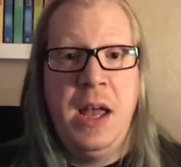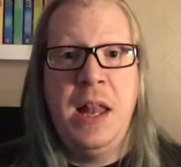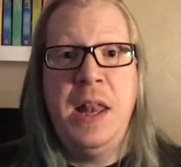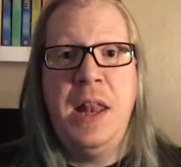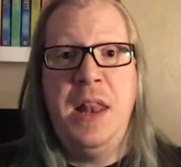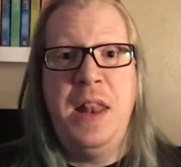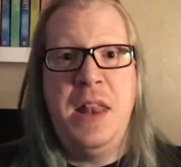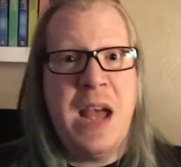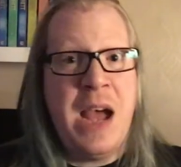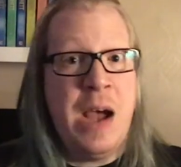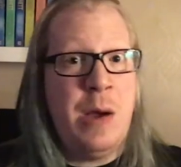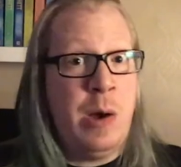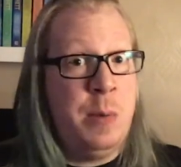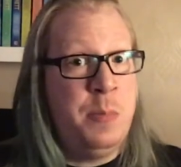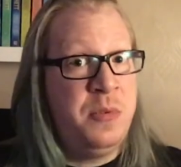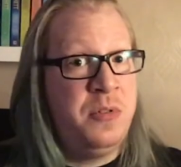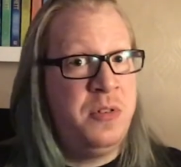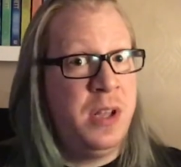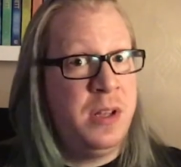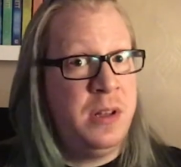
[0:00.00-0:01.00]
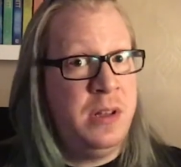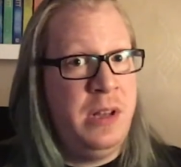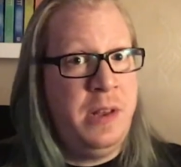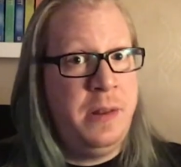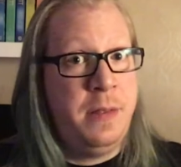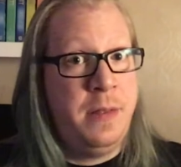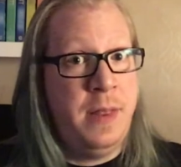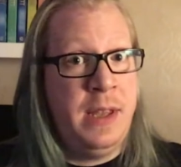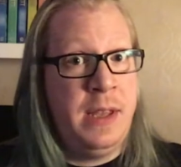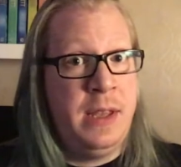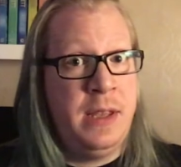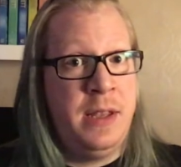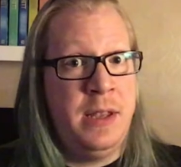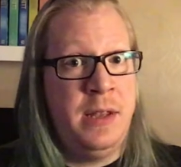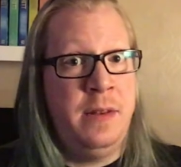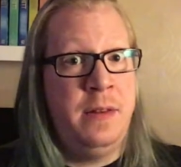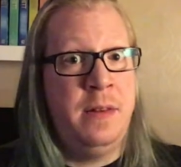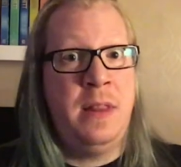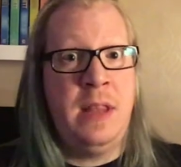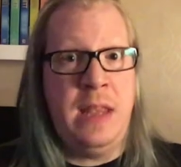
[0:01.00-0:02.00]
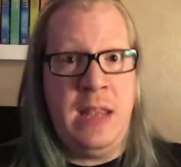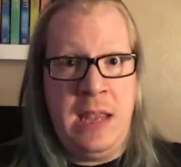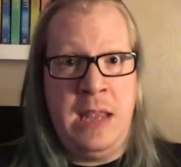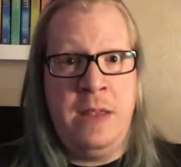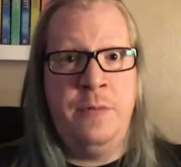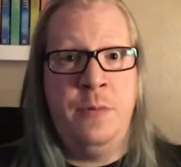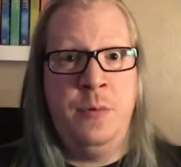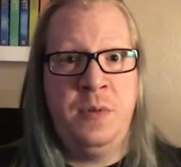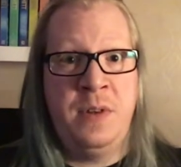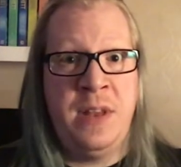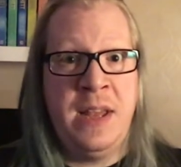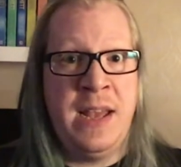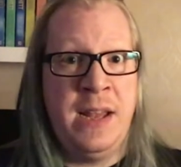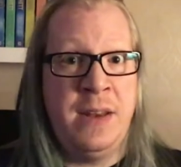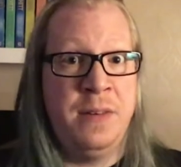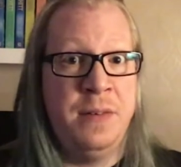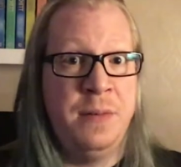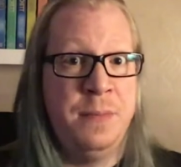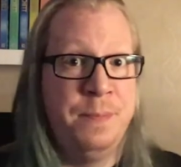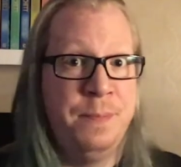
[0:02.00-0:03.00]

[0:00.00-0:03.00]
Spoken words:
Now I'm suddenly thinking The Evil Dead,